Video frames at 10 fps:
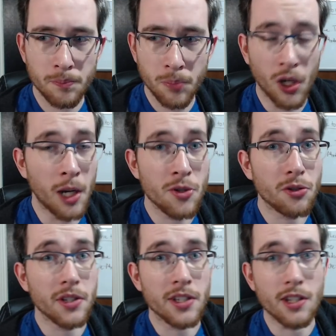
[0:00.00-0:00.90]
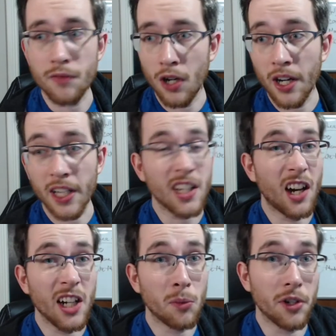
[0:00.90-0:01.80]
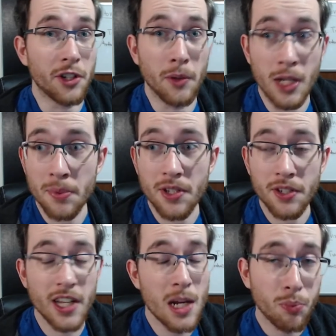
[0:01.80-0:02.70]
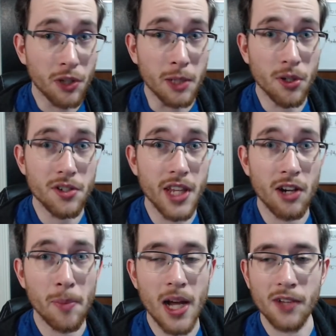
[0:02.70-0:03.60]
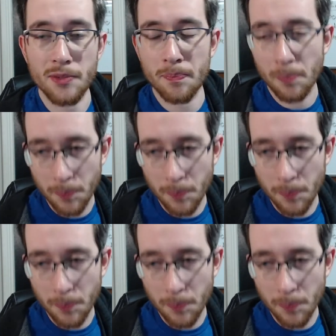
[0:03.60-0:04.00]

But I'm enjoying this so far and I kind of want to do an episode a day pretty much thereabouts.